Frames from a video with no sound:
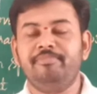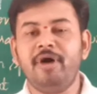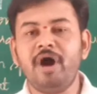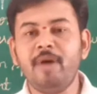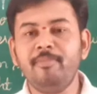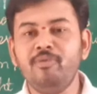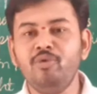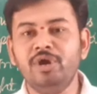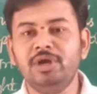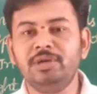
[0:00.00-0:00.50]

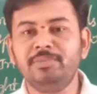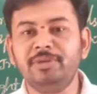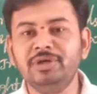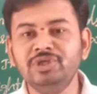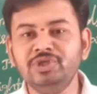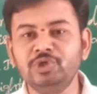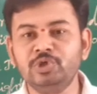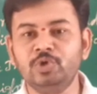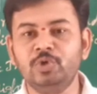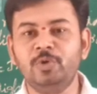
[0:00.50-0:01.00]
Babu and
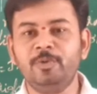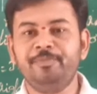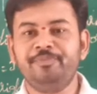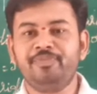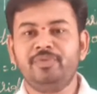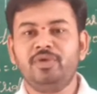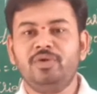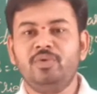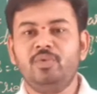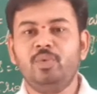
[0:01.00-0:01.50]

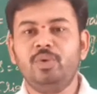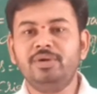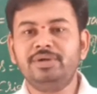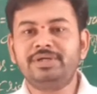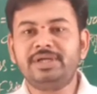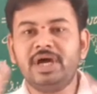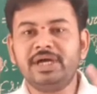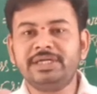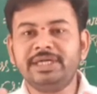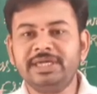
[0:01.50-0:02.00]
Manju, were
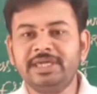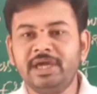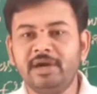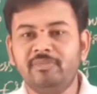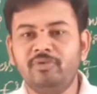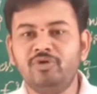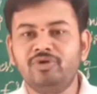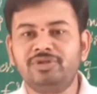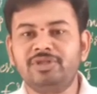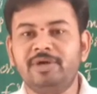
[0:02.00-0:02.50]
talking
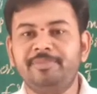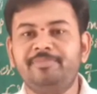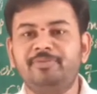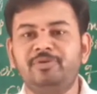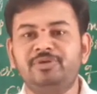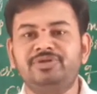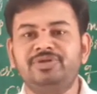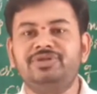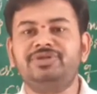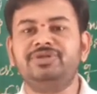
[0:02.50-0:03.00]
about the
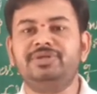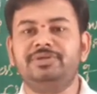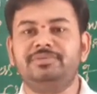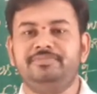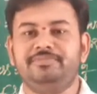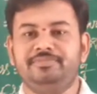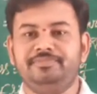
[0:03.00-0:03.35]
procession.